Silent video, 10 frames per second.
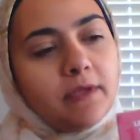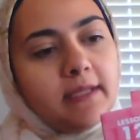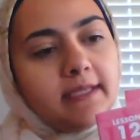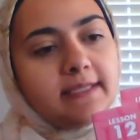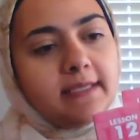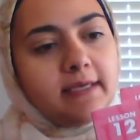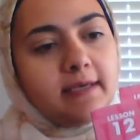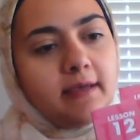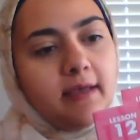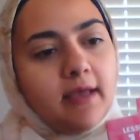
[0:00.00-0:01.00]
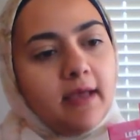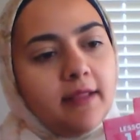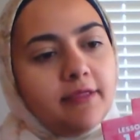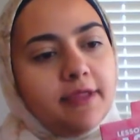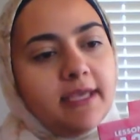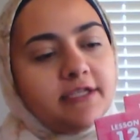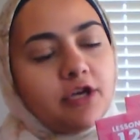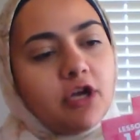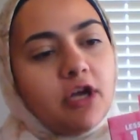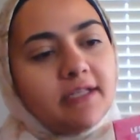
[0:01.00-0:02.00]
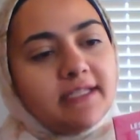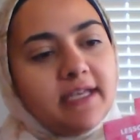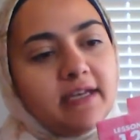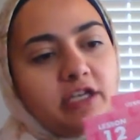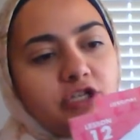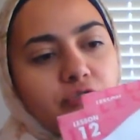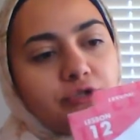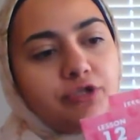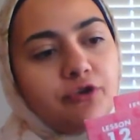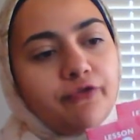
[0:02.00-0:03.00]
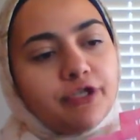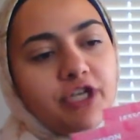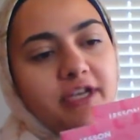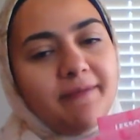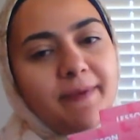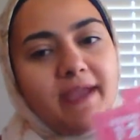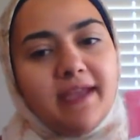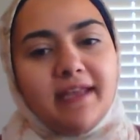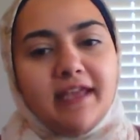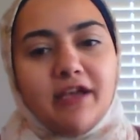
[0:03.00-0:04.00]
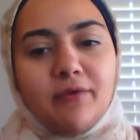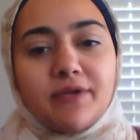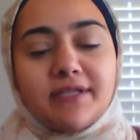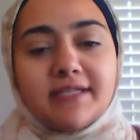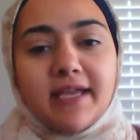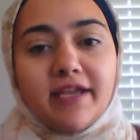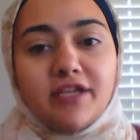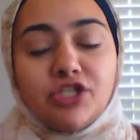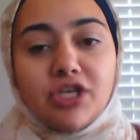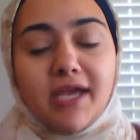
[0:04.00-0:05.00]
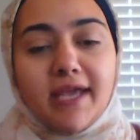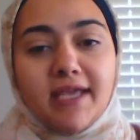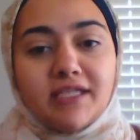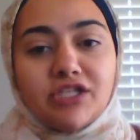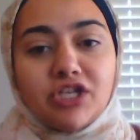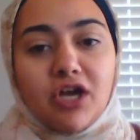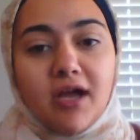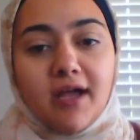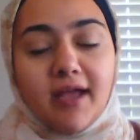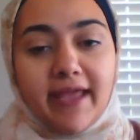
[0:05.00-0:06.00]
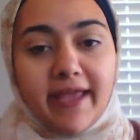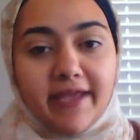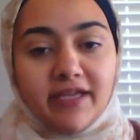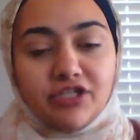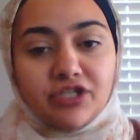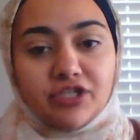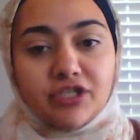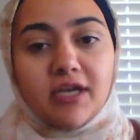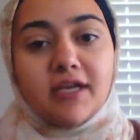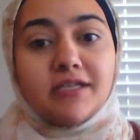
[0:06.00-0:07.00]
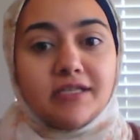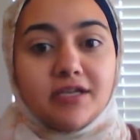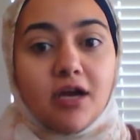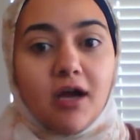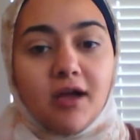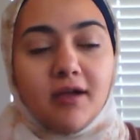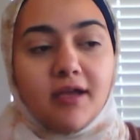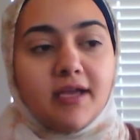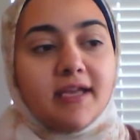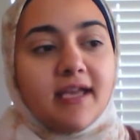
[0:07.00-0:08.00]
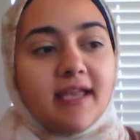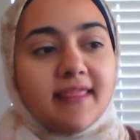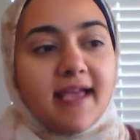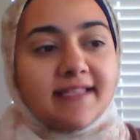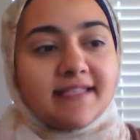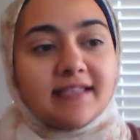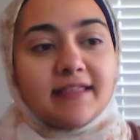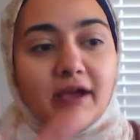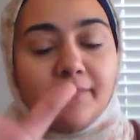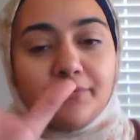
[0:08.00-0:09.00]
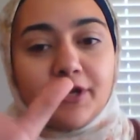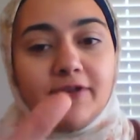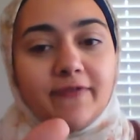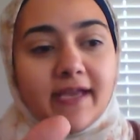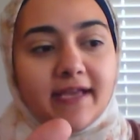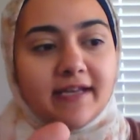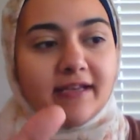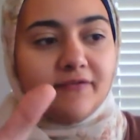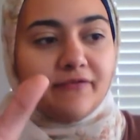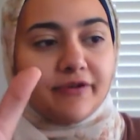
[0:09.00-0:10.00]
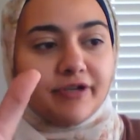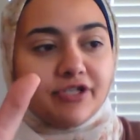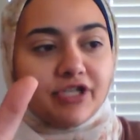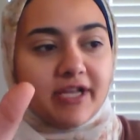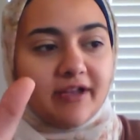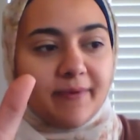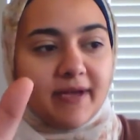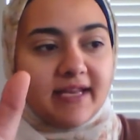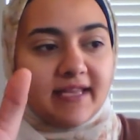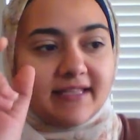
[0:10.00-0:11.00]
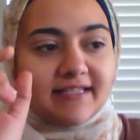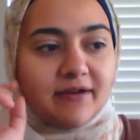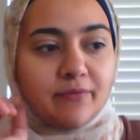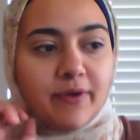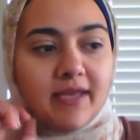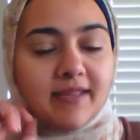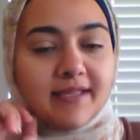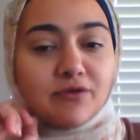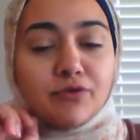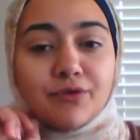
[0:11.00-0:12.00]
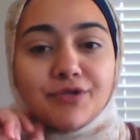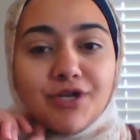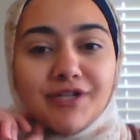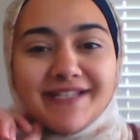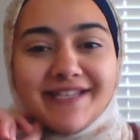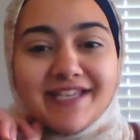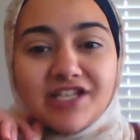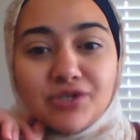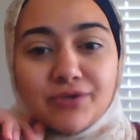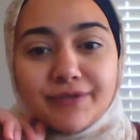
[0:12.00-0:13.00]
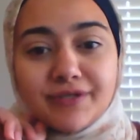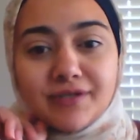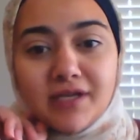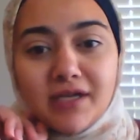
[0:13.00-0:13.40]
Let's see. These are called initials. So for Jacob Haney, it would say J dot H dot, and that's abbreviated for Jacob Haney. That's what those are called, initials.